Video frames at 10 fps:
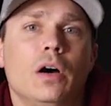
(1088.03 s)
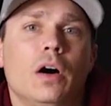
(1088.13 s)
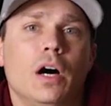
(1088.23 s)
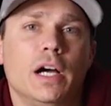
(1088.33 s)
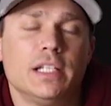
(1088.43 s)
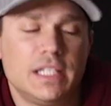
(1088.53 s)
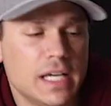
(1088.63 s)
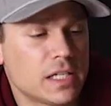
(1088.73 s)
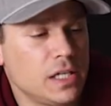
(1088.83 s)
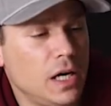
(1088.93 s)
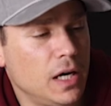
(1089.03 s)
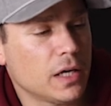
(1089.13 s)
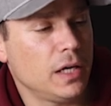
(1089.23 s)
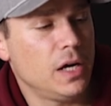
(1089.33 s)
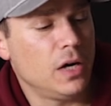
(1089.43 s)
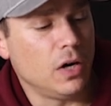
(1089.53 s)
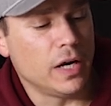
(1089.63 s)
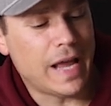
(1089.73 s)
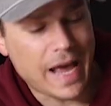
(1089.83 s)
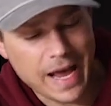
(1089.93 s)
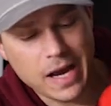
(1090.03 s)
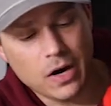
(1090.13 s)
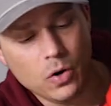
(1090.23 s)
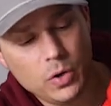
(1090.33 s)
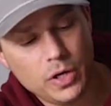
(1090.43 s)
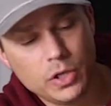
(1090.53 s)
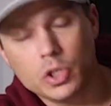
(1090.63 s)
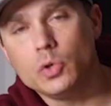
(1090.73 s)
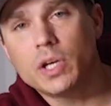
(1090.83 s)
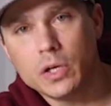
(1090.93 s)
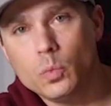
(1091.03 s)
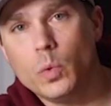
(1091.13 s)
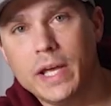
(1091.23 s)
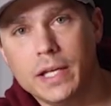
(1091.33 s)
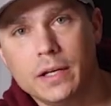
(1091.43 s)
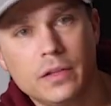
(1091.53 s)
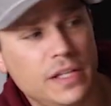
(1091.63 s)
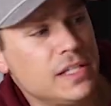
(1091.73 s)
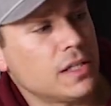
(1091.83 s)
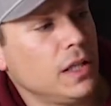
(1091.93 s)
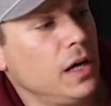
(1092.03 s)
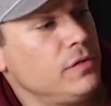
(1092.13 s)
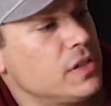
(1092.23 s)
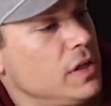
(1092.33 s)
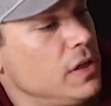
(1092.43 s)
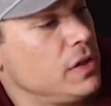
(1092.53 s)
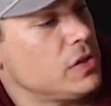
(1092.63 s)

on TikTok, on how you can win these gloves.